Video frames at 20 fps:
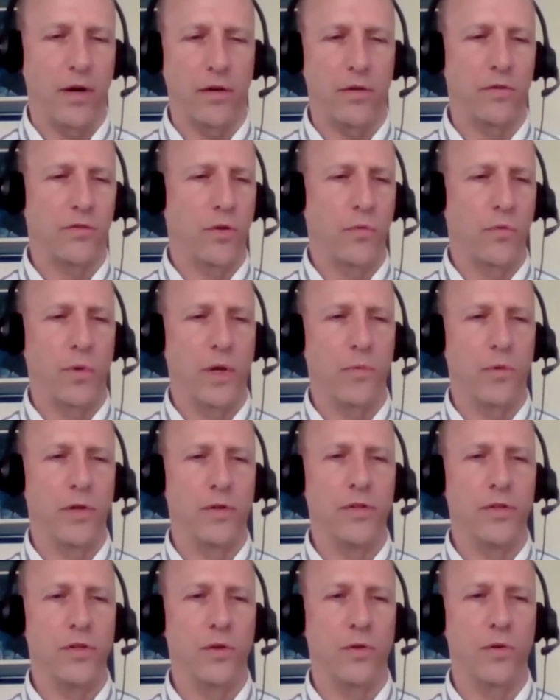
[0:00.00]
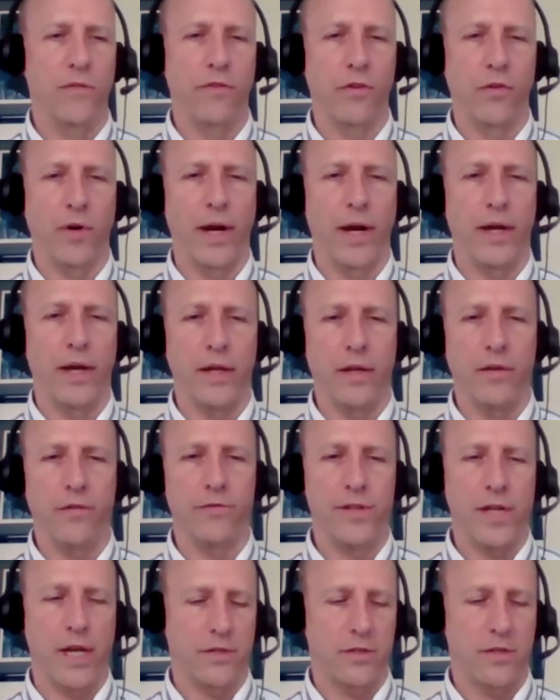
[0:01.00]
And so we would do a variety
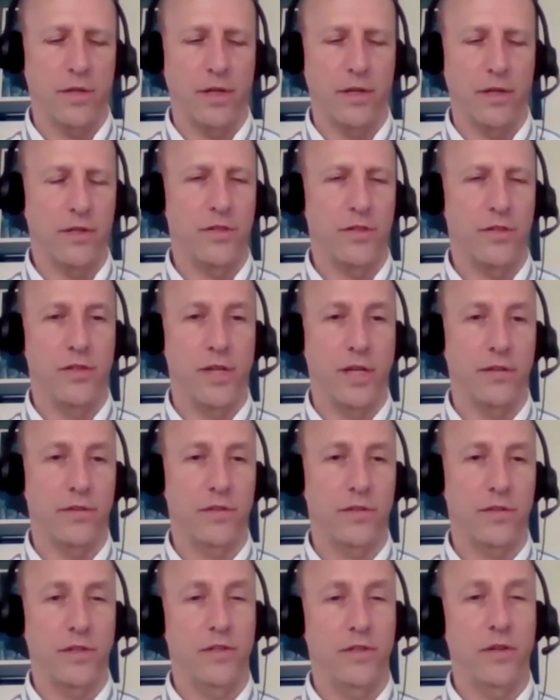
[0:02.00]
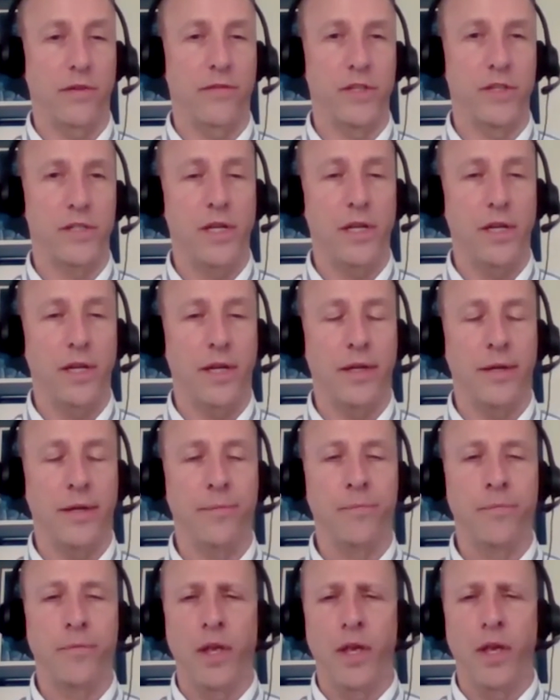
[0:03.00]
of testing in the C seventeen.